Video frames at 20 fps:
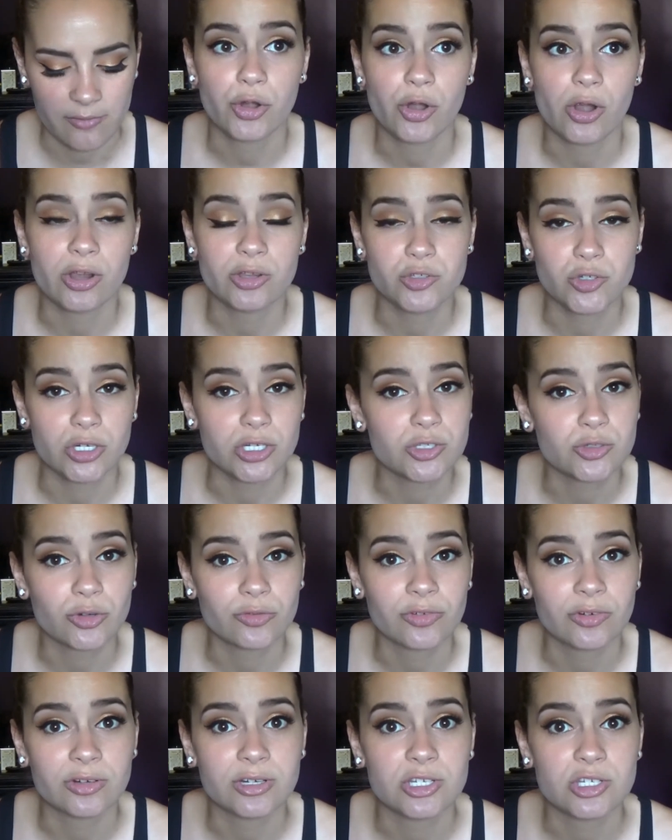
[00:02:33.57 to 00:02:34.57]
For a drugstore
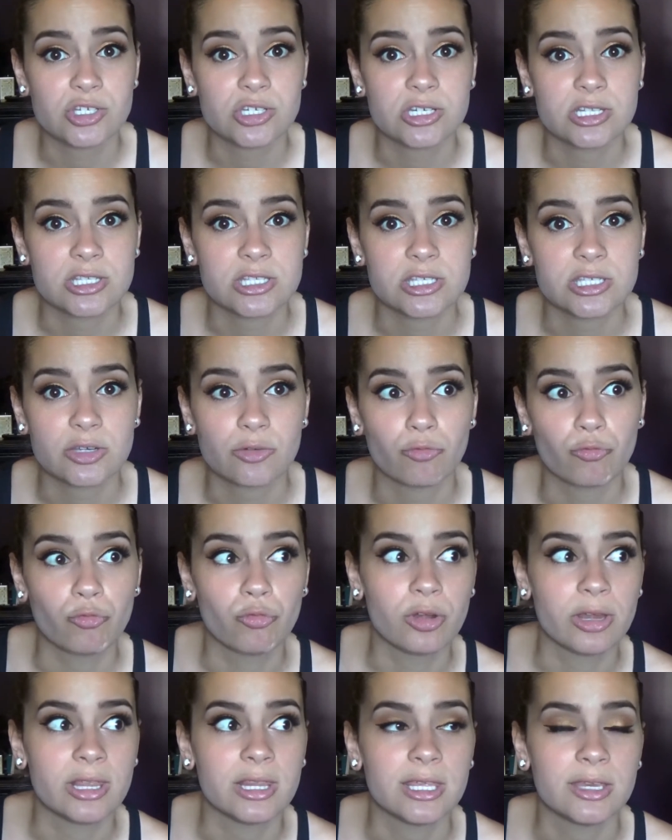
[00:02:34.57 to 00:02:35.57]
foundation, it's
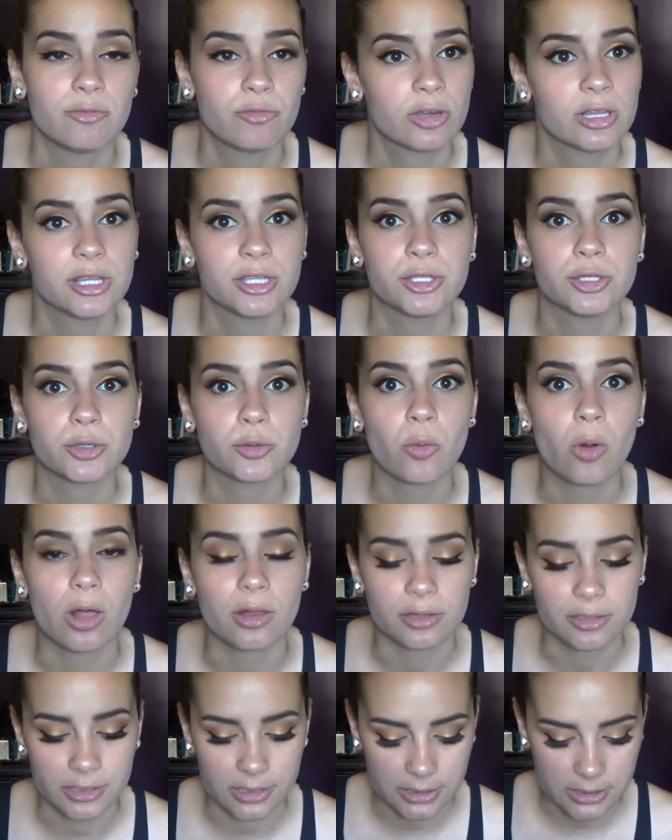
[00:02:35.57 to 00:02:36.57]
really, really good
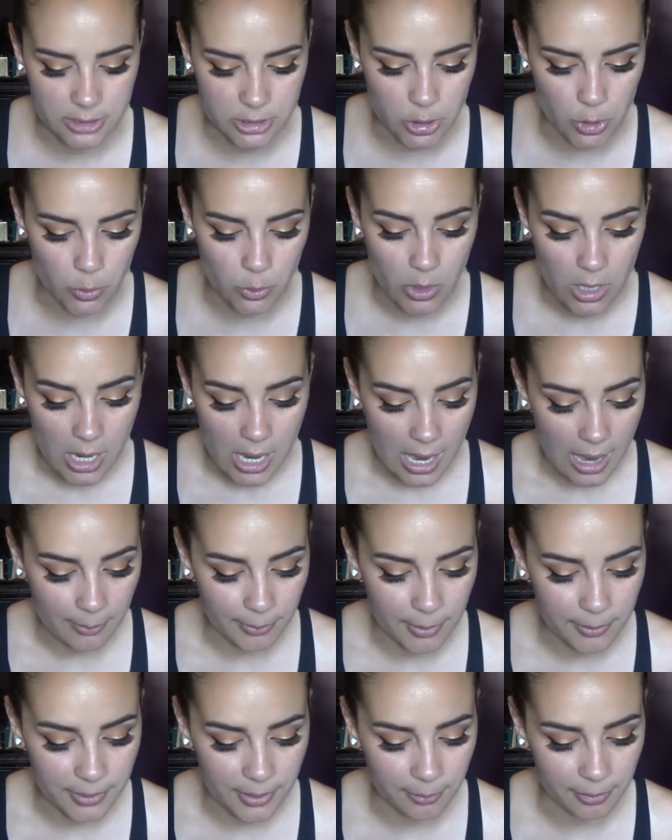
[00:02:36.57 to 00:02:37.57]
quality. So I'm
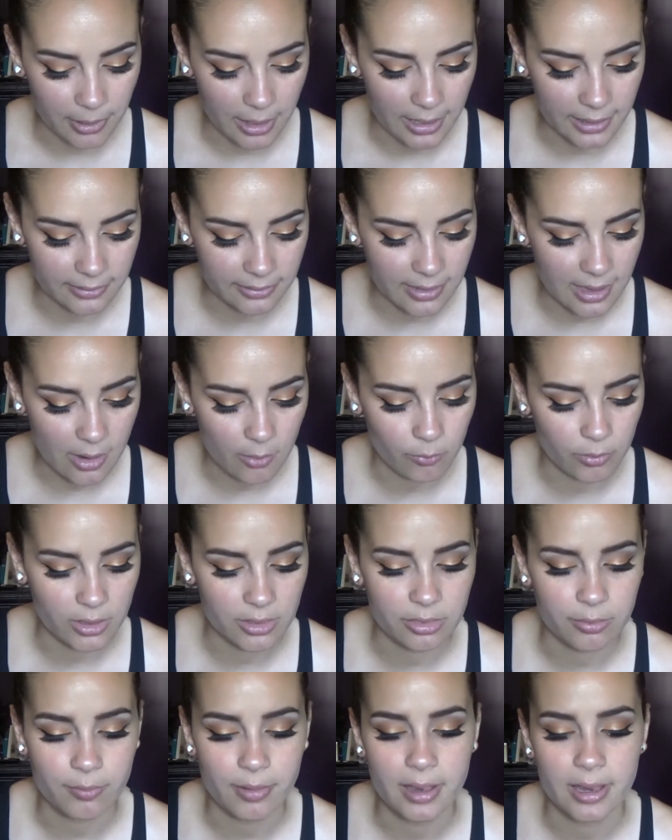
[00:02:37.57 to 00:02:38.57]
going to be applying that
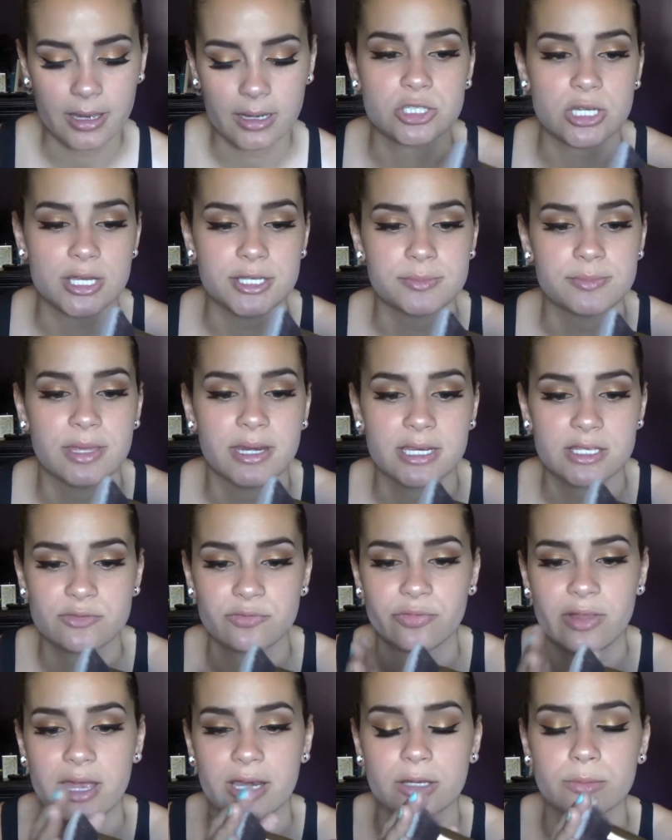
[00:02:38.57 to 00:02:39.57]
with my Cosmetics
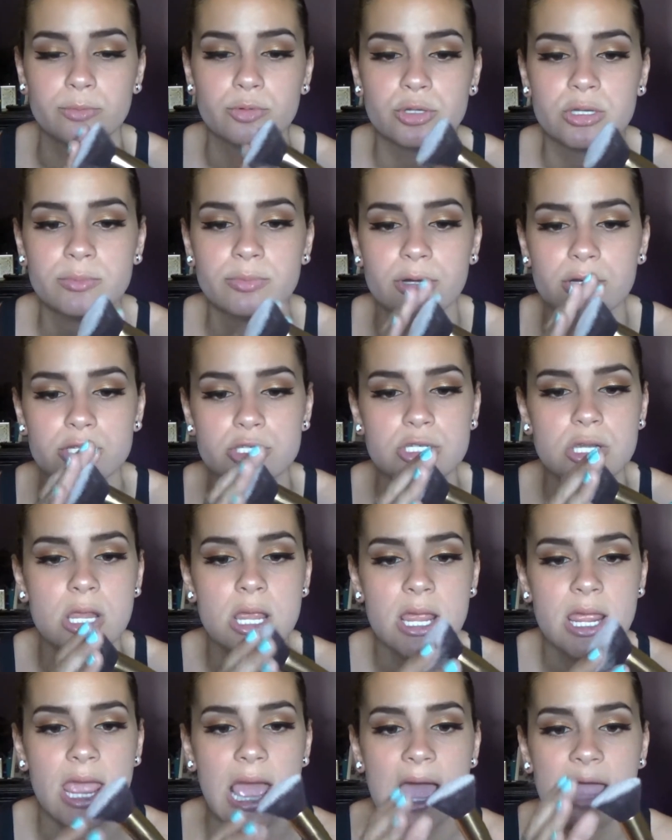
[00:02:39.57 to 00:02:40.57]
Flat Kabuki brush.
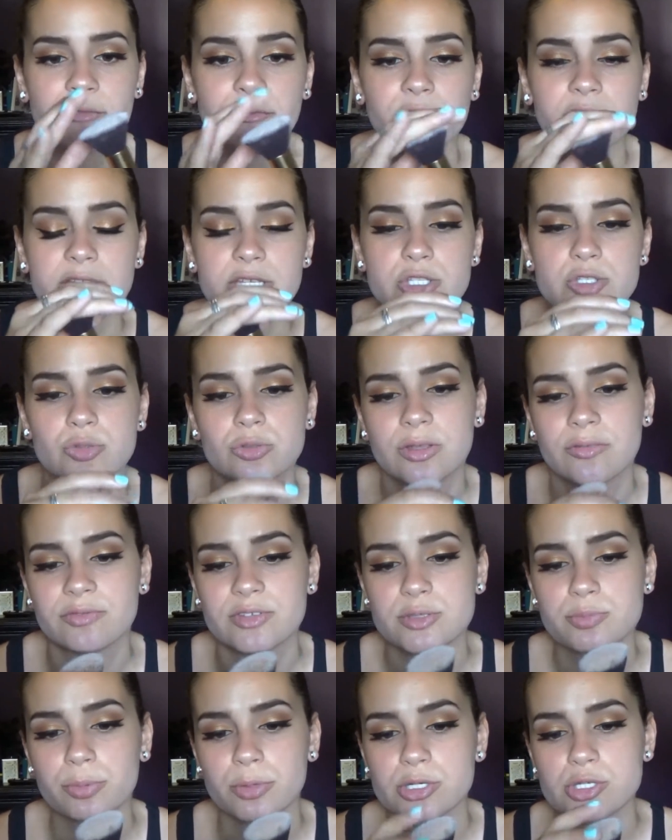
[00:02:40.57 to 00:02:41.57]
I really do love
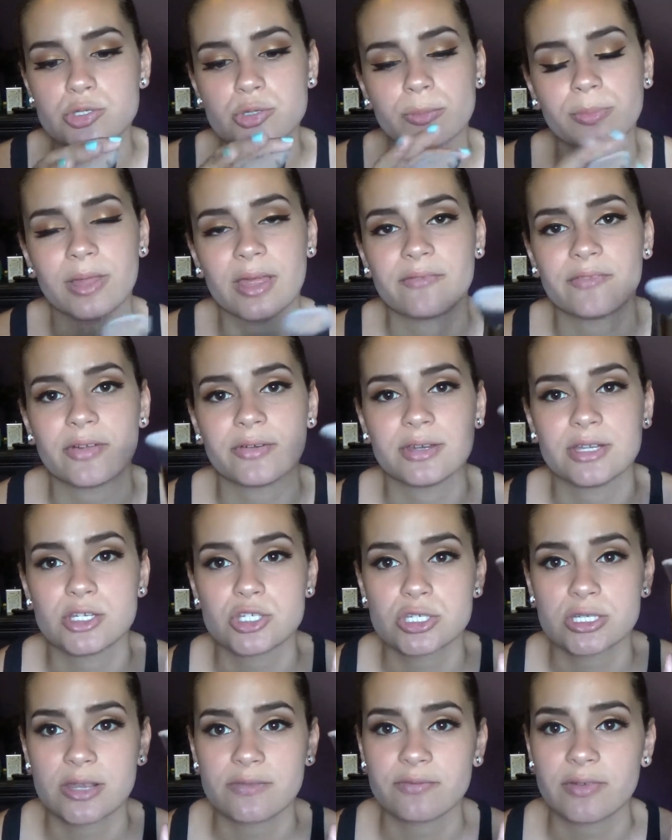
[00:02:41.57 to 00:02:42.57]
this brush to apply
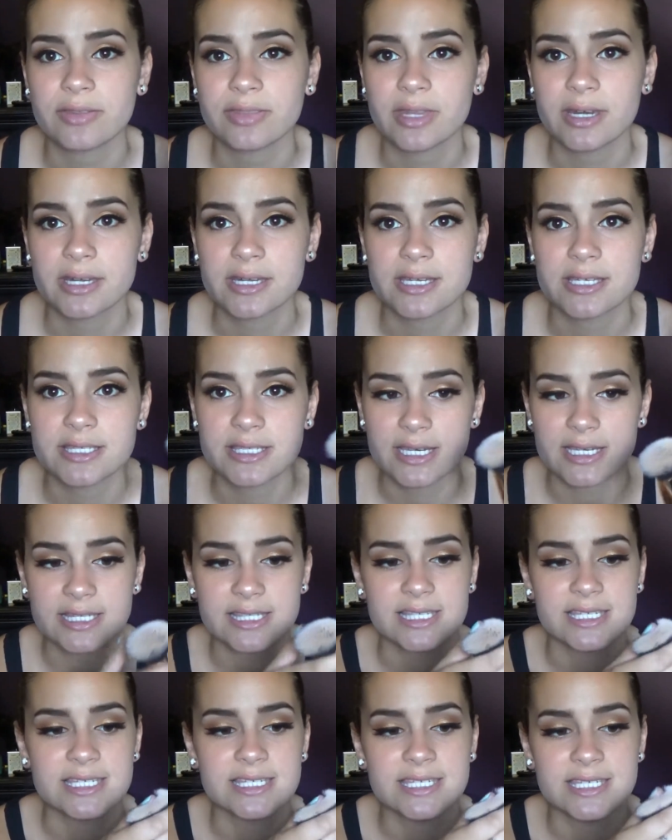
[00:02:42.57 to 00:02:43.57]
foundation. I find that it is nice
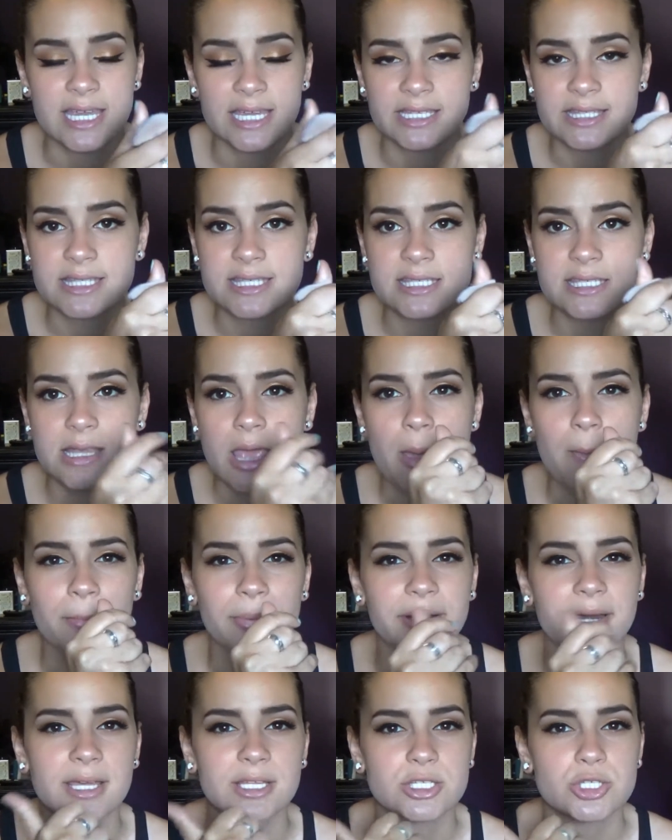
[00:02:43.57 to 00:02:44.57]
and dense, but
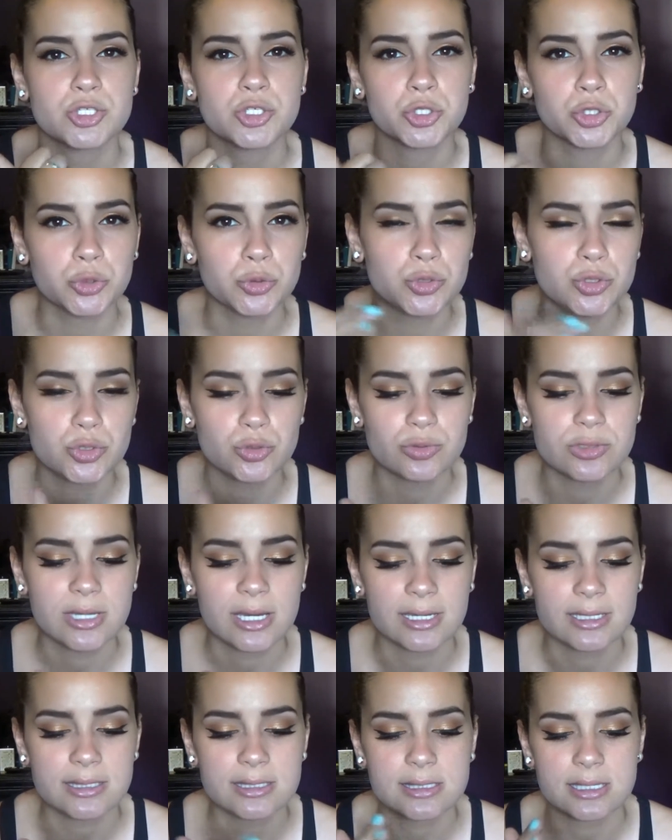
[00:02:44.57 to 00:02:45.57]
not too
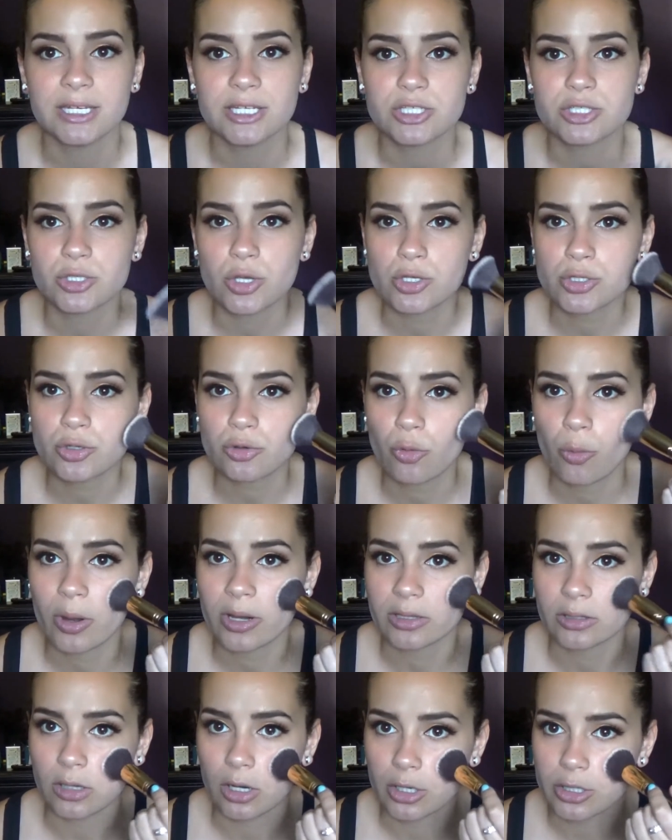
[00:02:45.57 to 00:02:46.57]
dense. And it's also
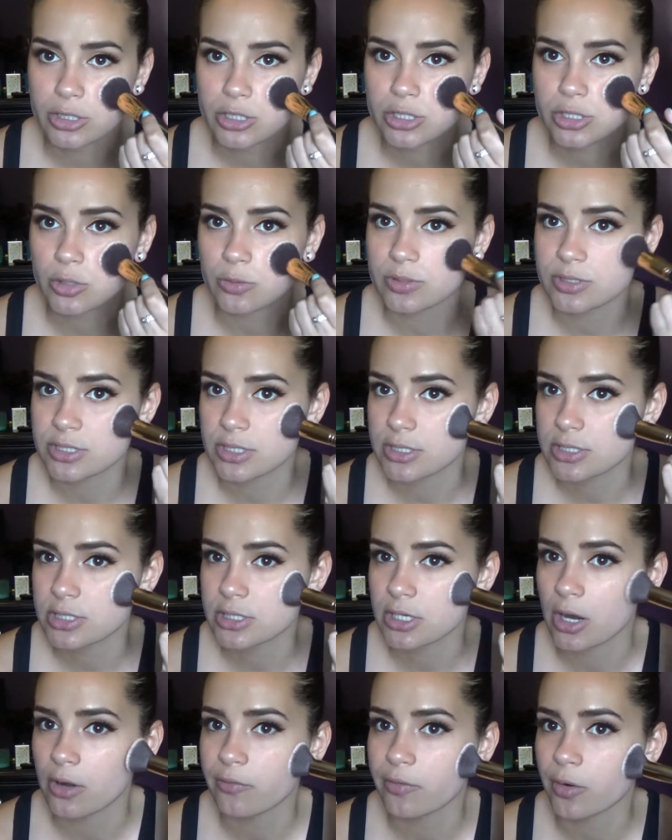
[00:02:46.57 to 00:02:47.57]
quite large, so it does
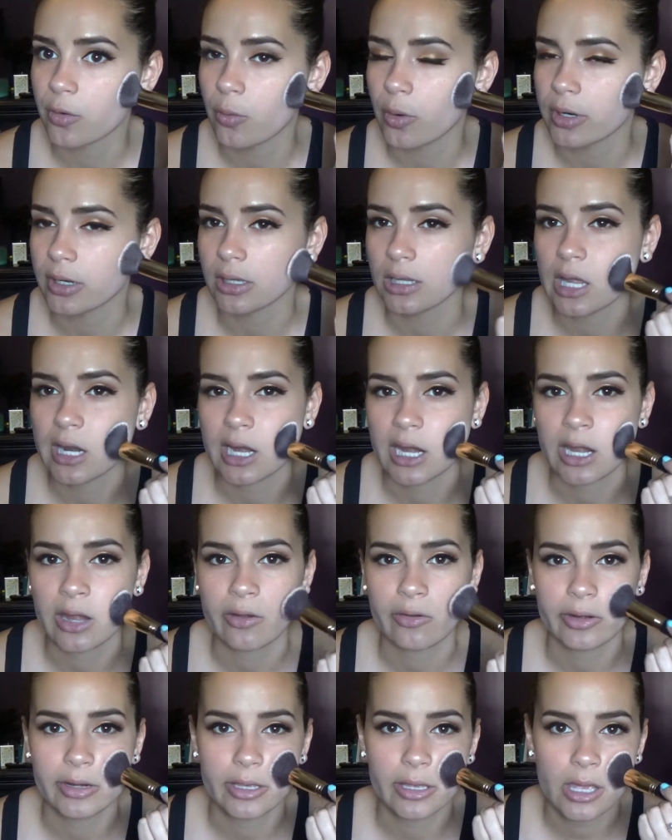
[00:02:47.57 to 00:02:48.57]
cover quite a lot of
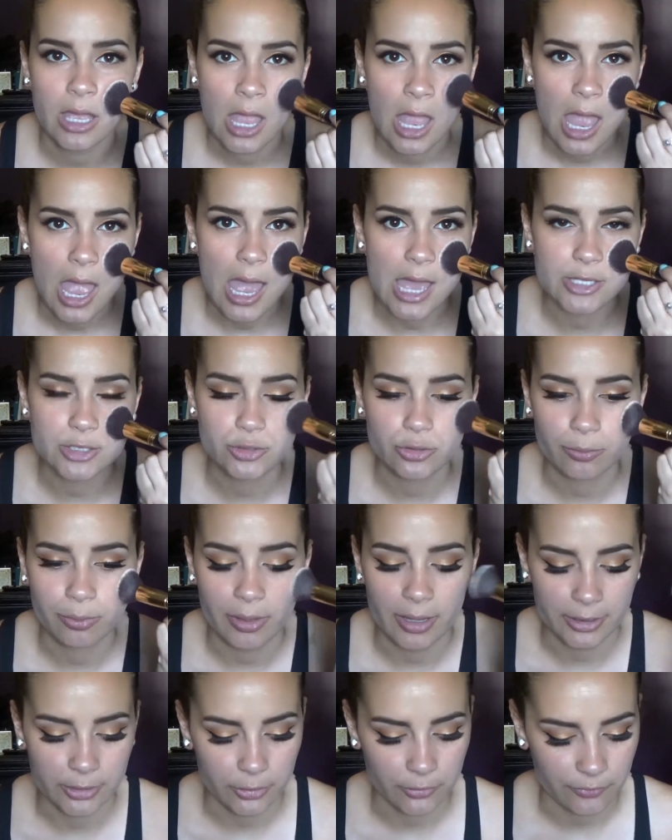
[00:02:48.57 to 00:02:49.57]
area as you're
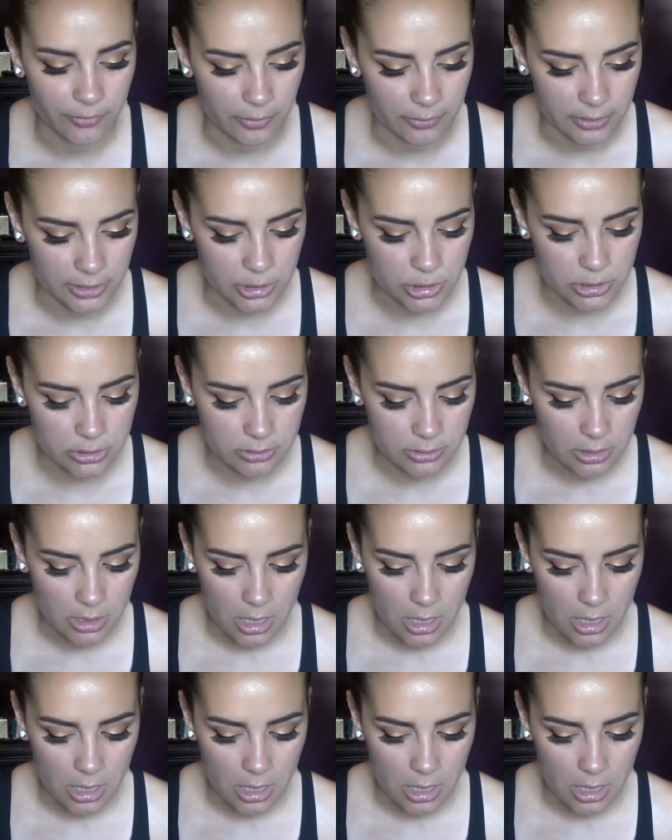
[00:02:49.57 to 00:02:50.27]
applying your foundation.